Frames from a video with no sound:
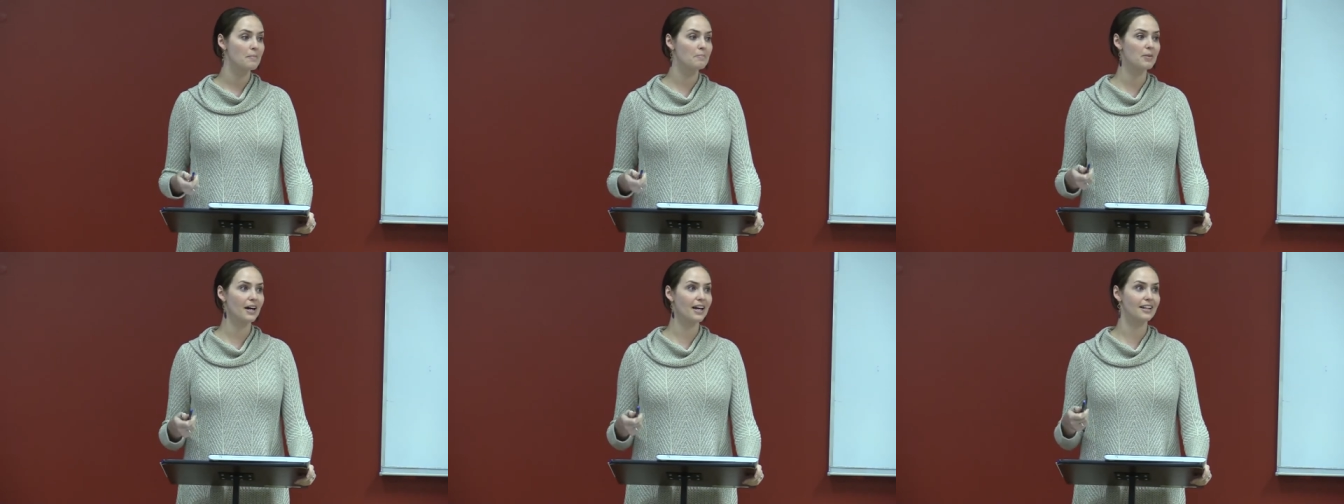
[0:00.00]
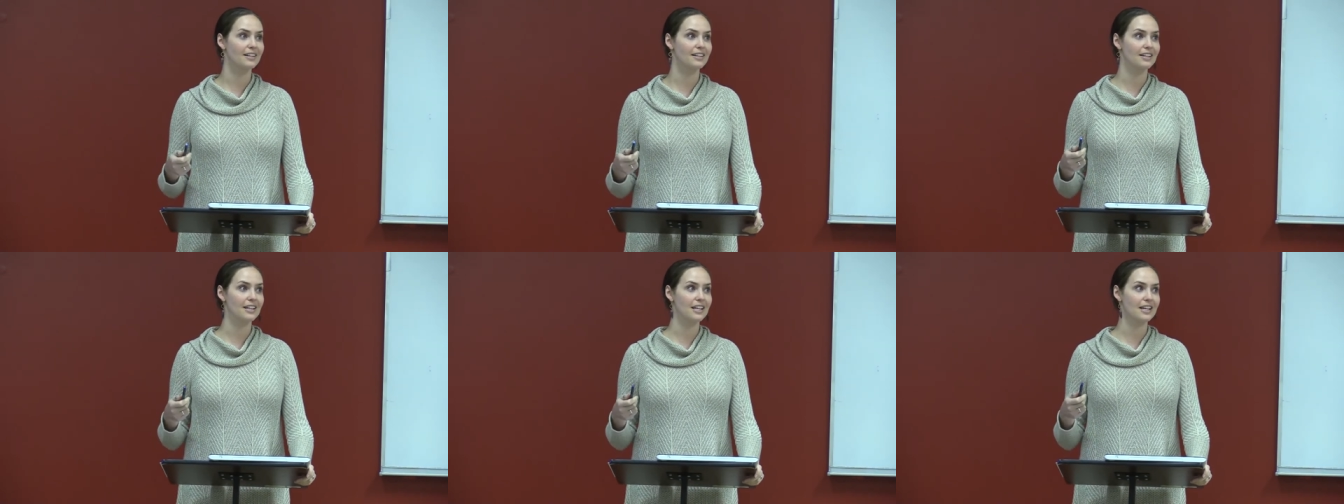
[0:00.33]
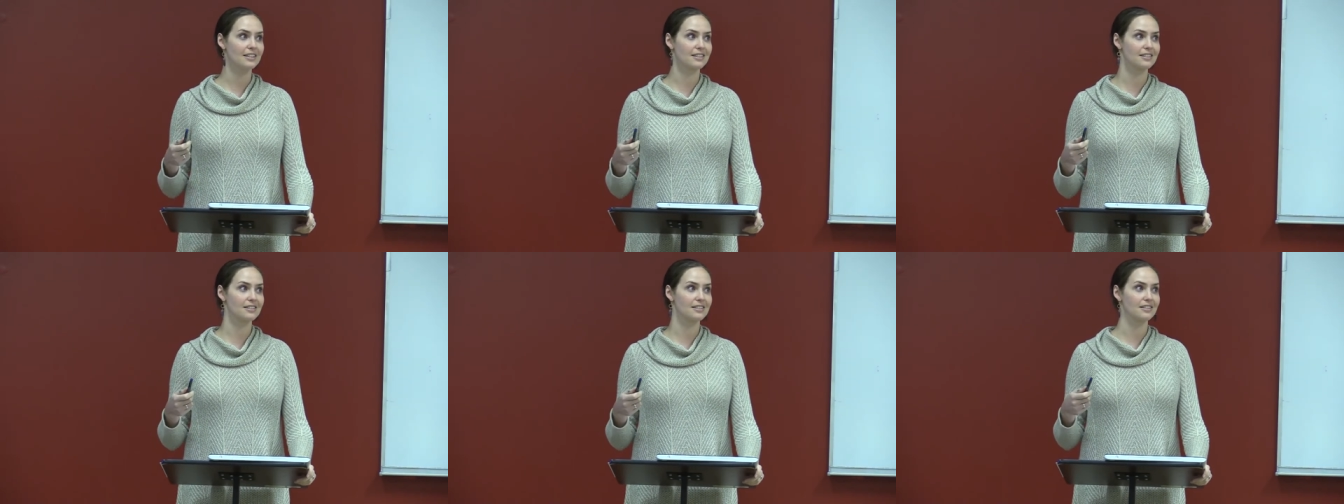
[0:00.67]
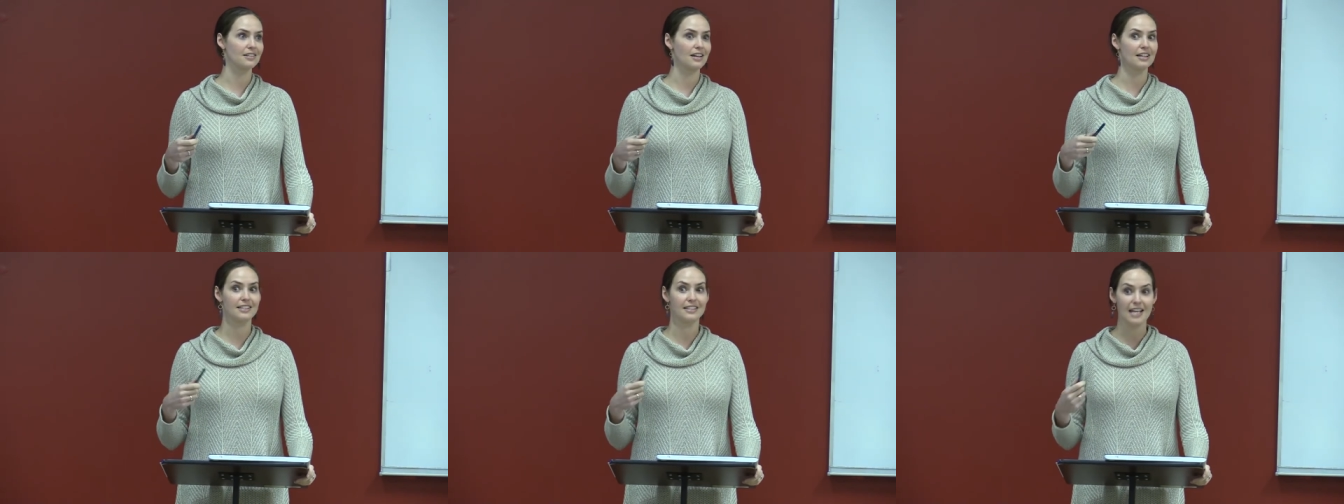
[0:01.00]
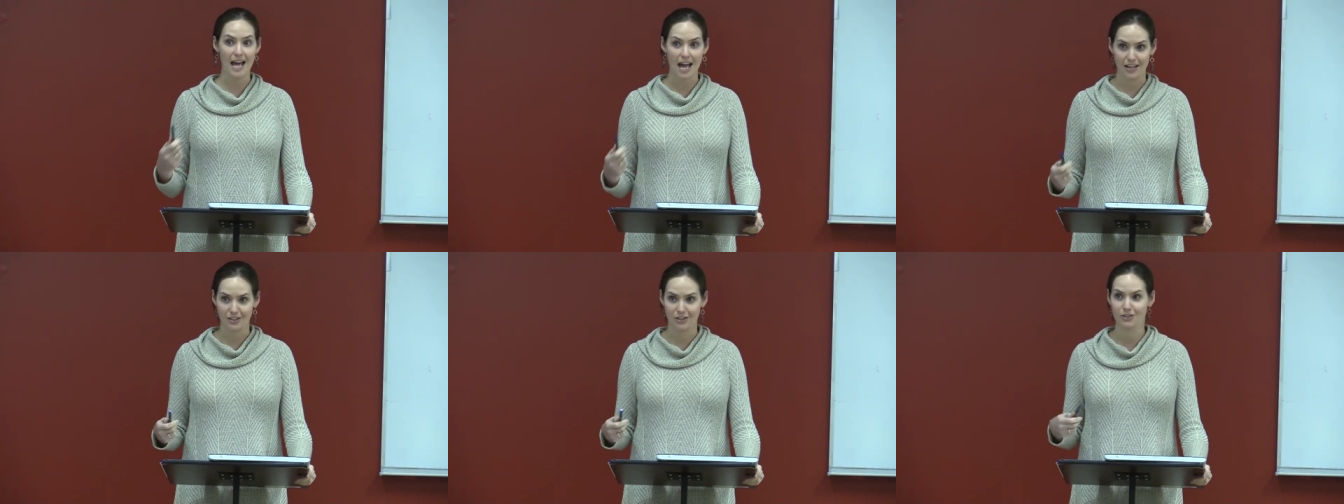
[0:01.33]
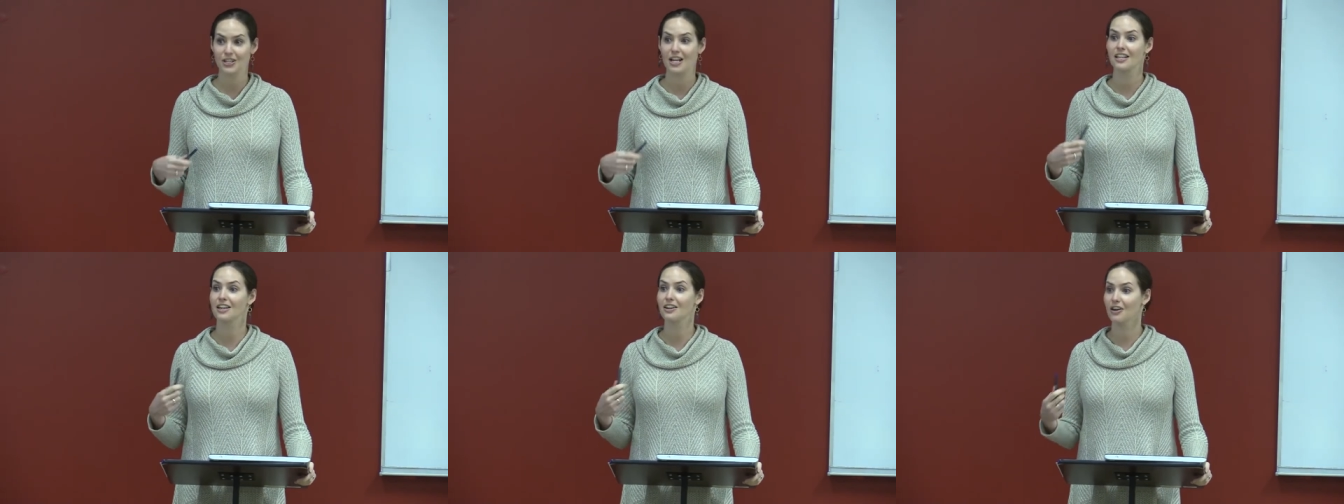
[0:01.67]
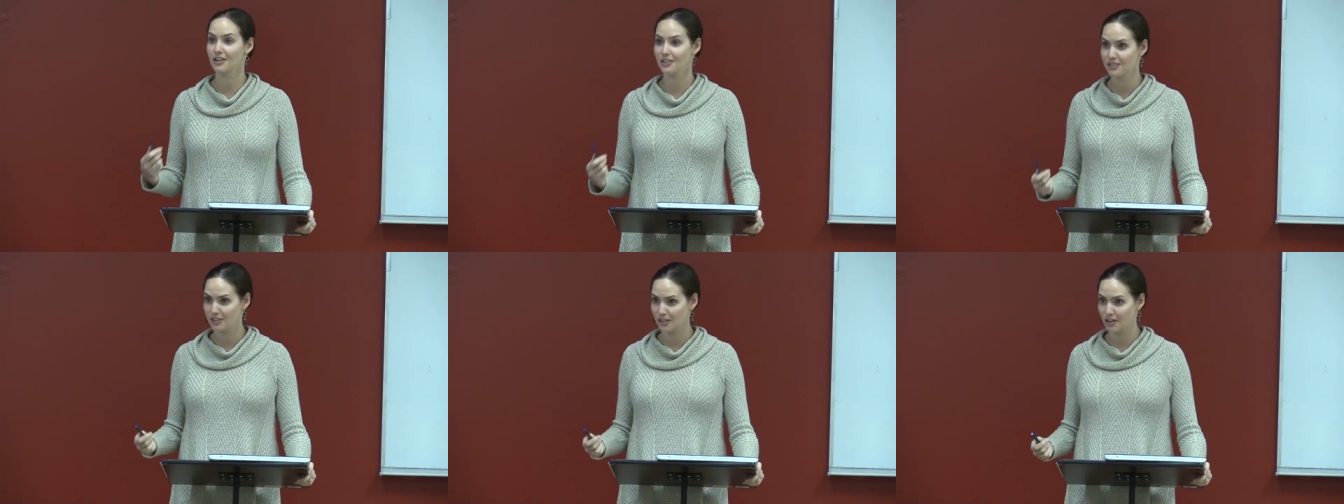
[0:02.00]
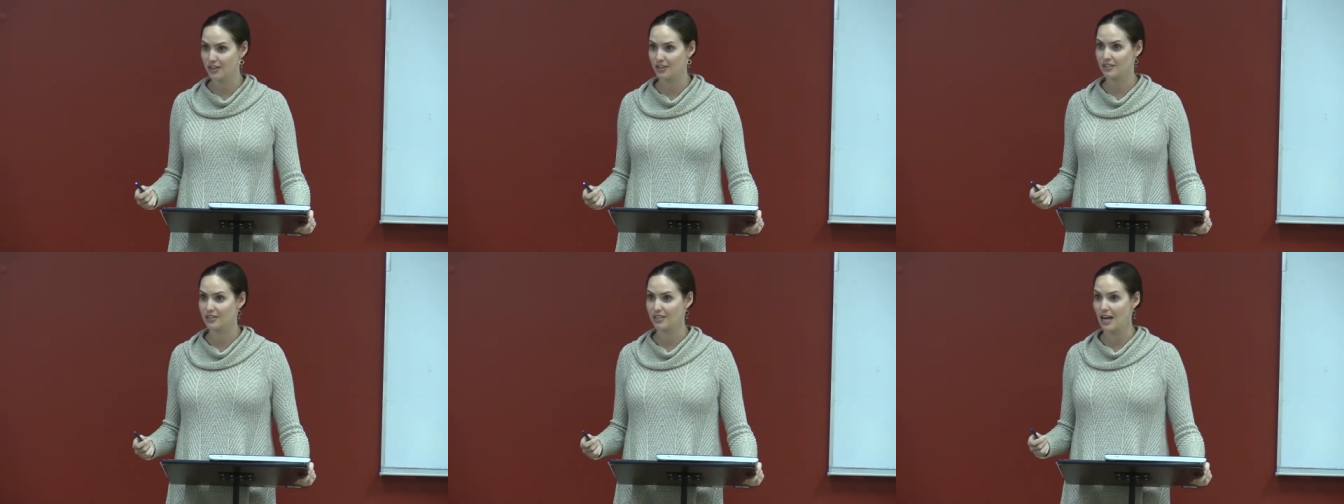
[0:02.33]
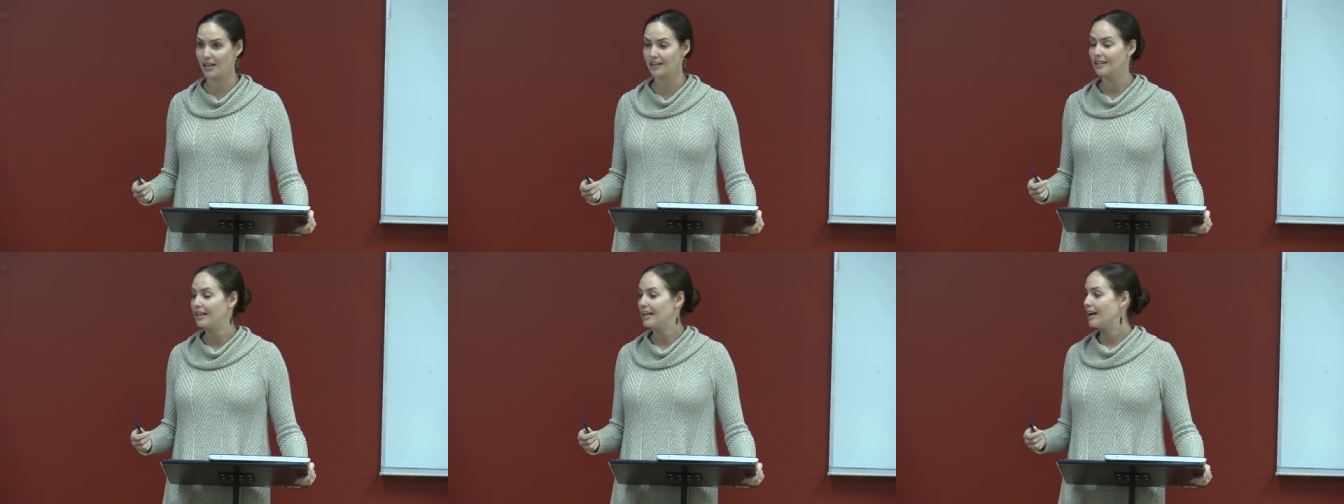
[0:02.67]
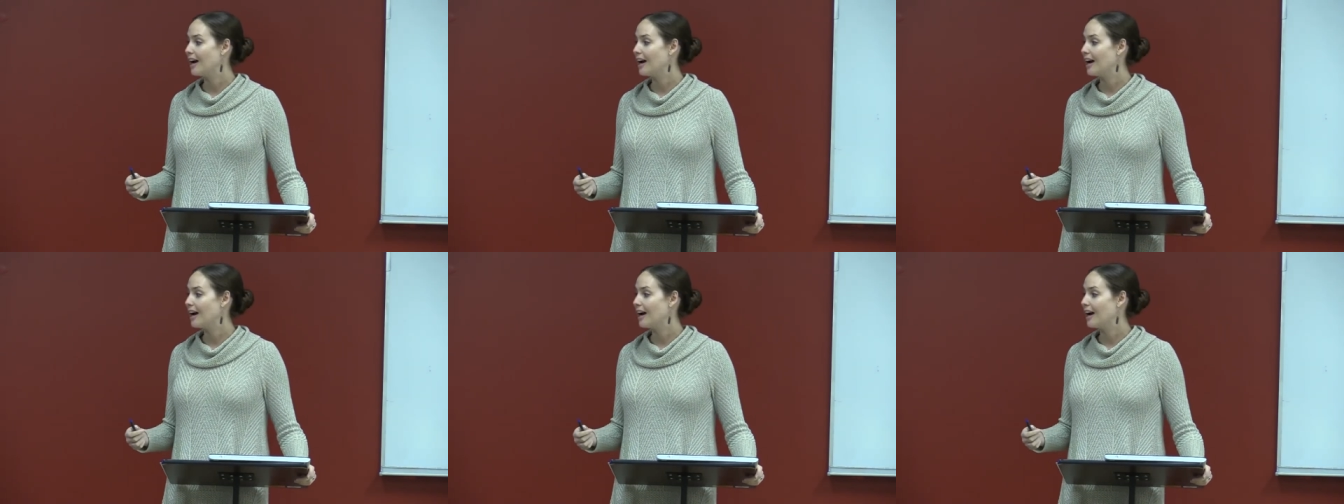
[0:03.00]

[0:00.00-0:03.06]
but it's a debt. You're taking on a serious debt.